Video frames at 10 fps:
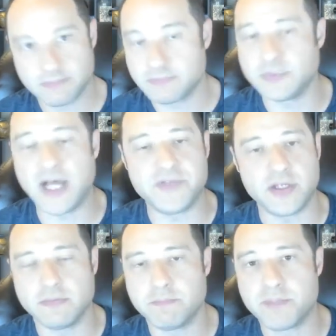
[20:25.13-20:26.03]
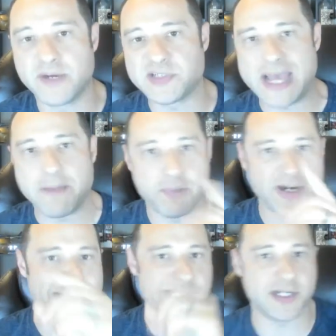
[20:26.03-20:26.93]
Loved it. Perfect time.
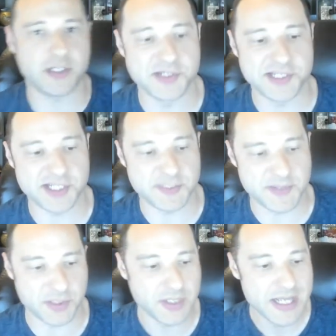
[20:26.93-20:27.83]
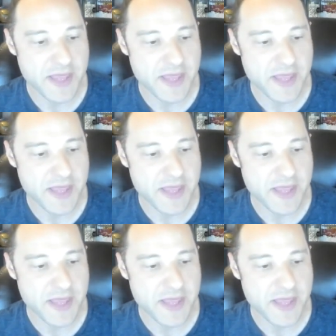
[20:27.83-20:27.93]
Bring kids on a cruise at 6 months old.